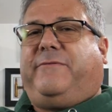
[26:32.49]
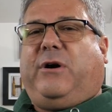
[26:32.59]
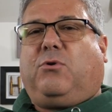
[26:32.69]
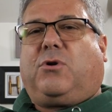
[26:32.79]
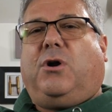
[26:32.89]

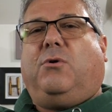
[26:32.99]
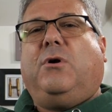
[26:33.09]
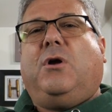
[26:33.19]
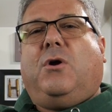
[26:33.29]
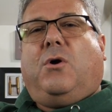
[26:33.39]
Velcro
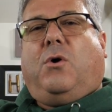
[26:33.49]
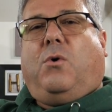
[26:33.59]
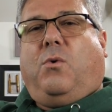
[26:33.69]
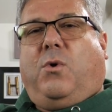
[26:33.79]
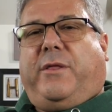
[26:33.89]

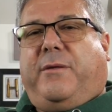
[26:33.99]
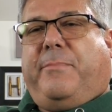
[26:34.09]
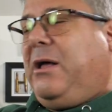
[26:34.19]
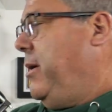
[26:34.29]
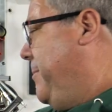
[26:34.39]
on the
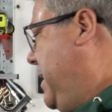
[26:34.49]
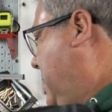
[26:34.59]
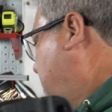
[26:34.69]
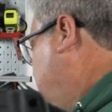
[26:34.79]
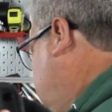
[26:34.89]
belly
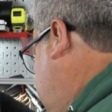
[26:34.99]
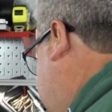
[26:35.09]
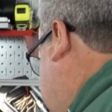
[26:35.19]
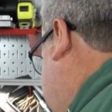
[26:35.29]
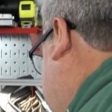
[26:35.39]
band,
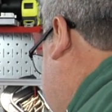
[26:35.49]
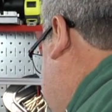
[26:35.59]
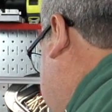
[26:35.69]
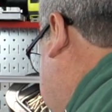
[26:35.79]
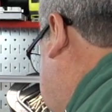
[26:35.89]

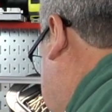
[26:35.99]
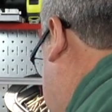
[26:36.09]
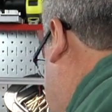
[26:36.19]
and